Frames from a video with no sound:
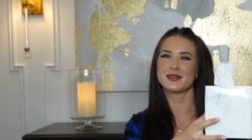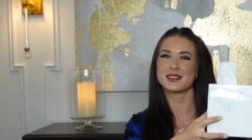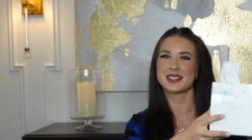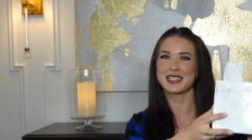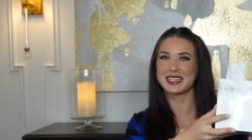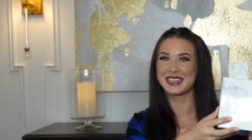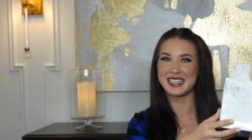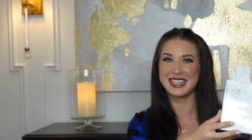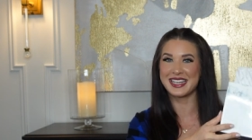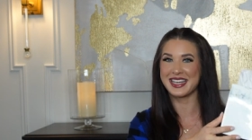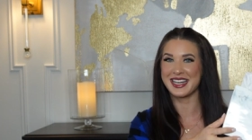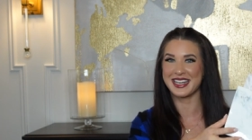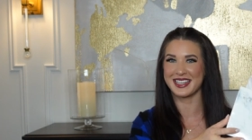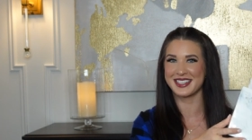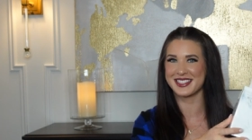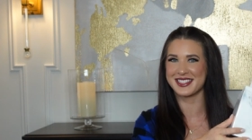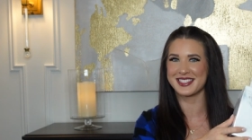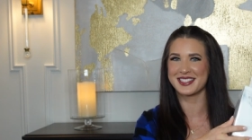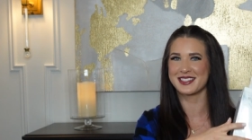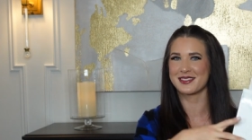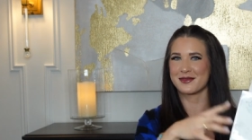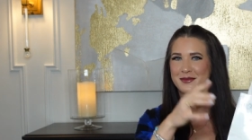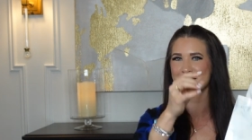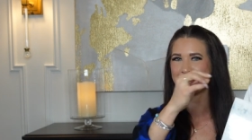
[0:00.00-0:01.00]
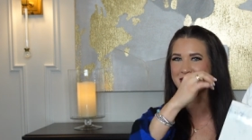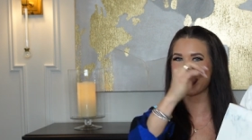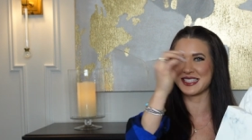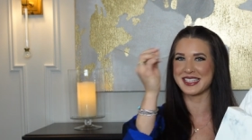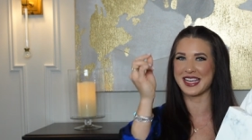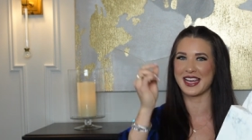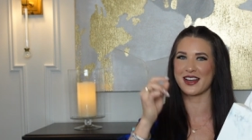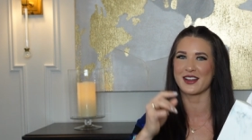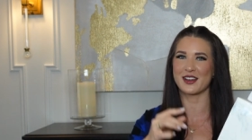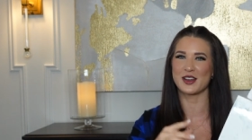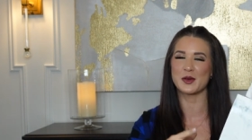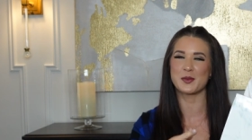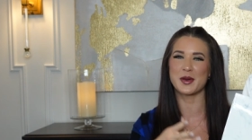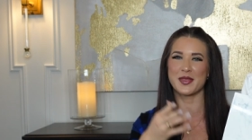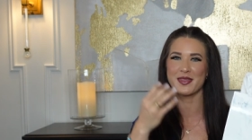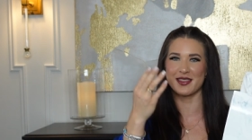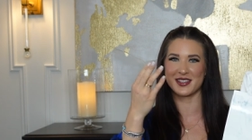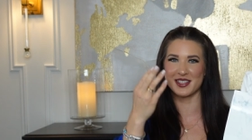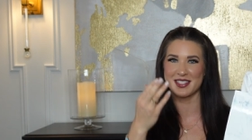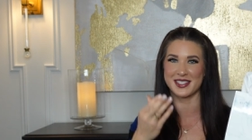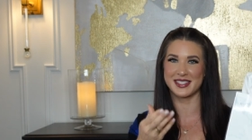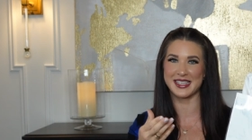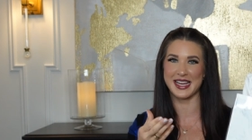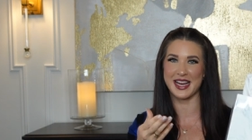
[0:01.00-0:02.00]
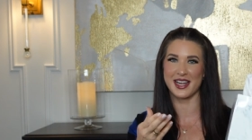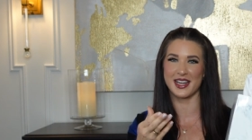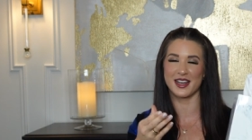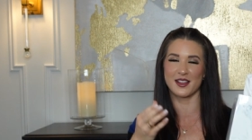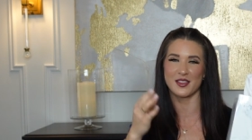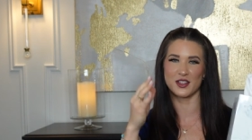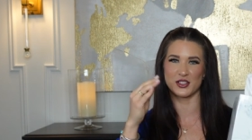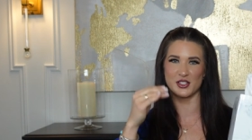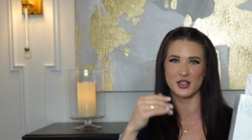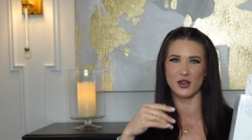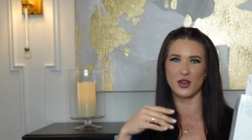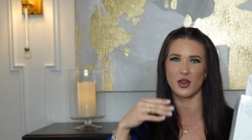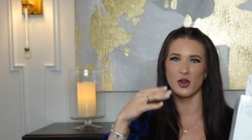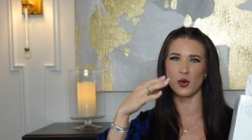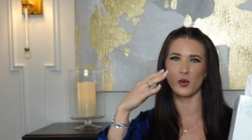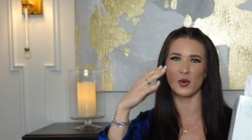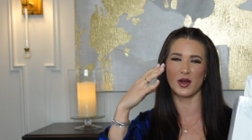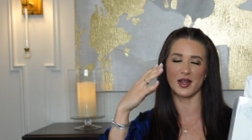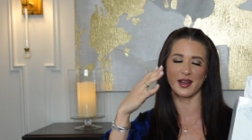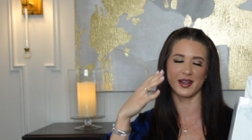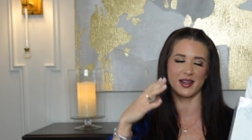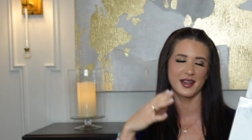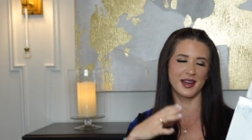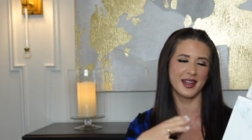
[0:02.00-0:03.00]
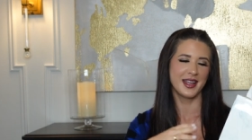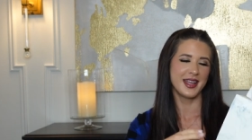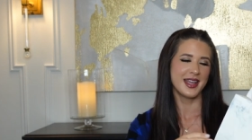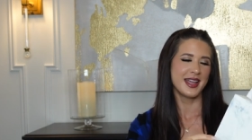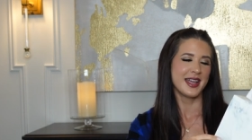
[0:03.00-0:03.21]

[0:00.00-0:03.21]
Kleenex container, but the standing, the tall one.